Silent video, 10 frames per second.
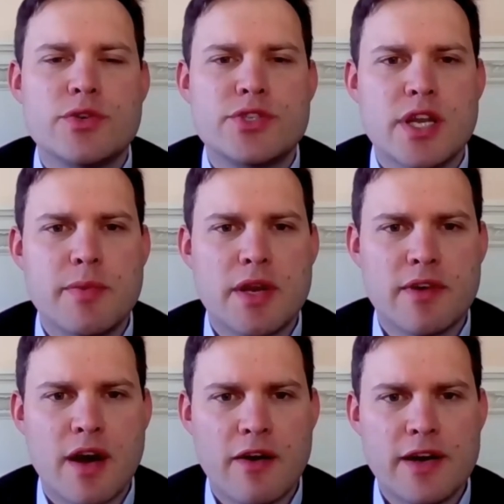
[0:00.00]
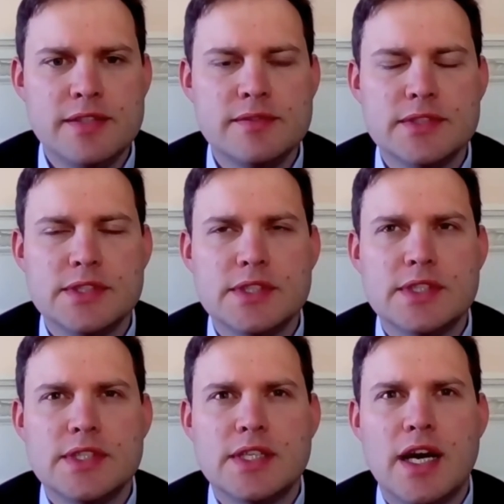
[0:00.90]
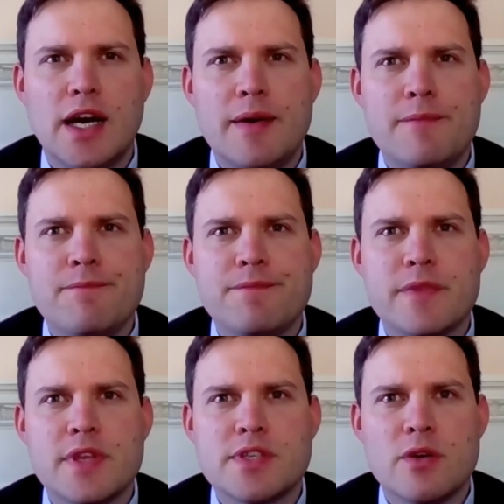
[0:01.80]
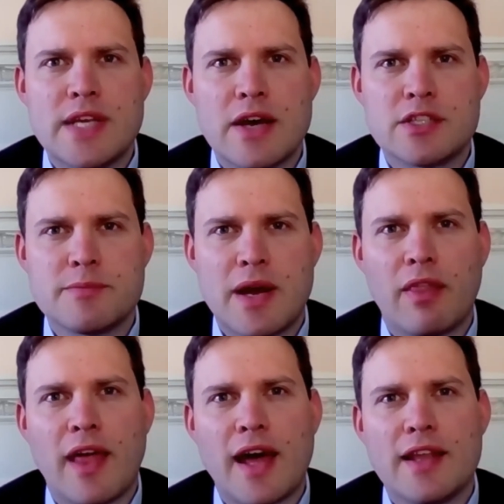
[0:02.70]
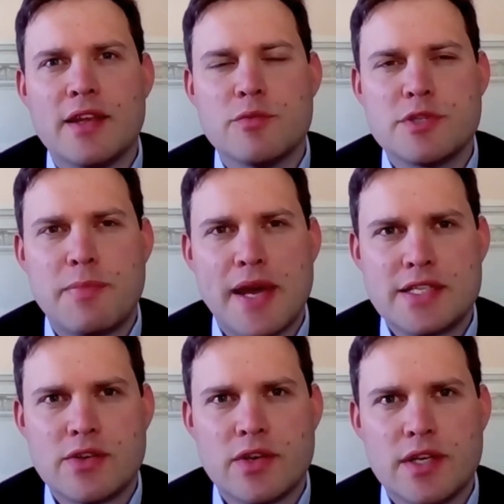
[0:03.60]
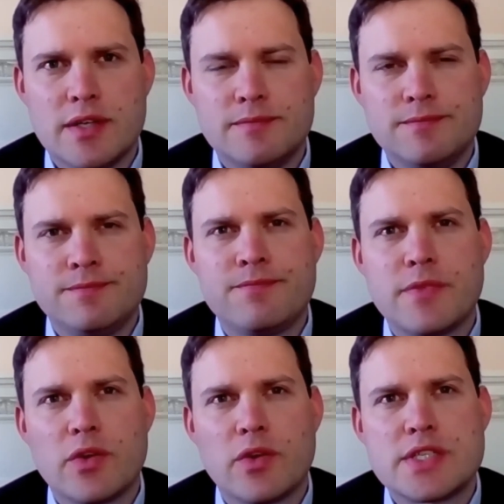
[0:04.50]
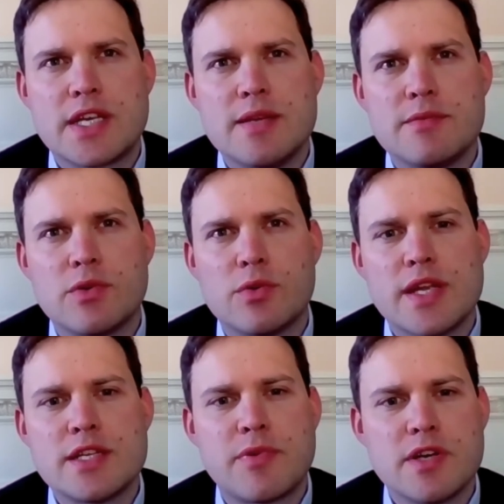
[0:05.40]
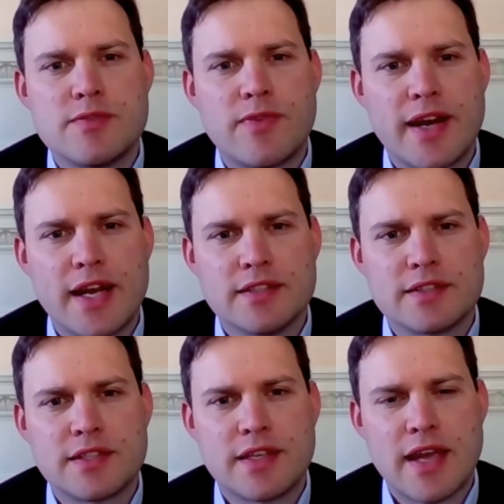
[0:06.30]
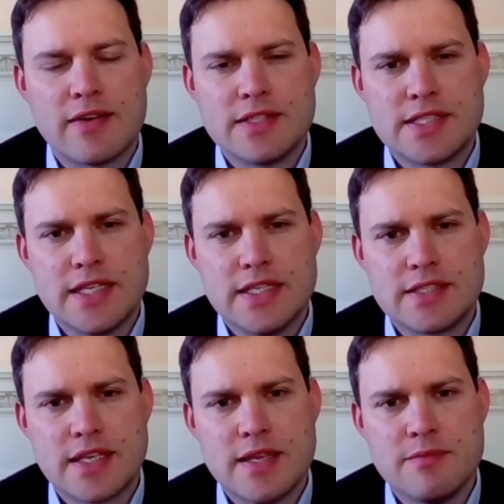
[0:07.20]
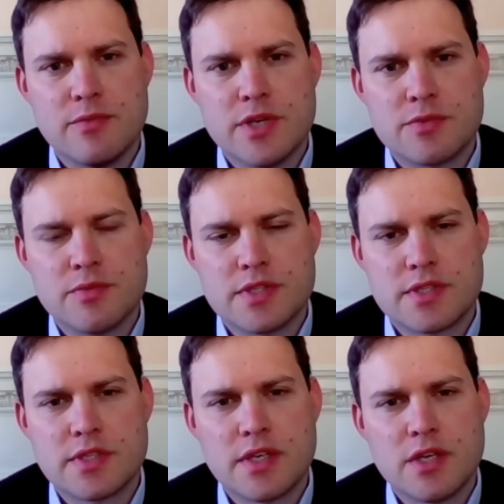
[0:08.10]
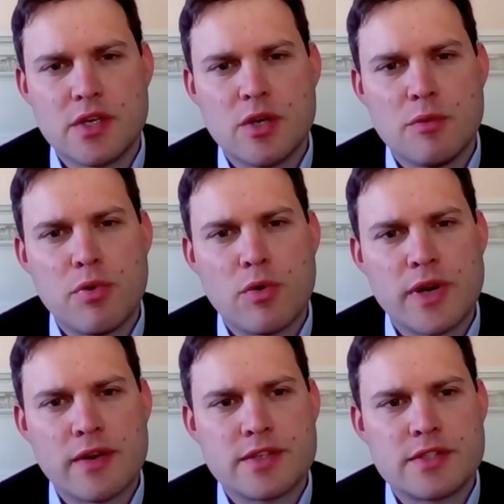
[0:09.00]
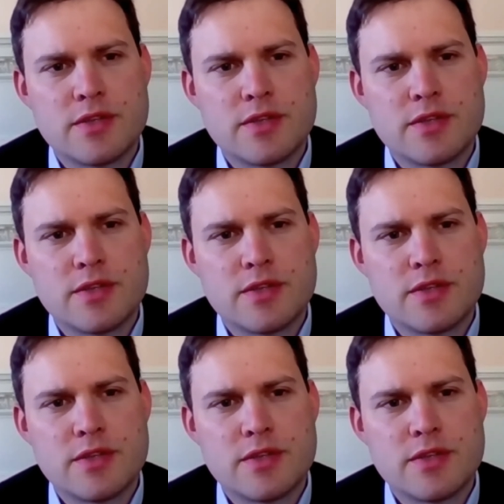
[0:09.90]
launched in a bit of a hurry. There's no doubt about that. It was based on a scheme called the Enterprise Finance Guarantee Scheme, which was born out of the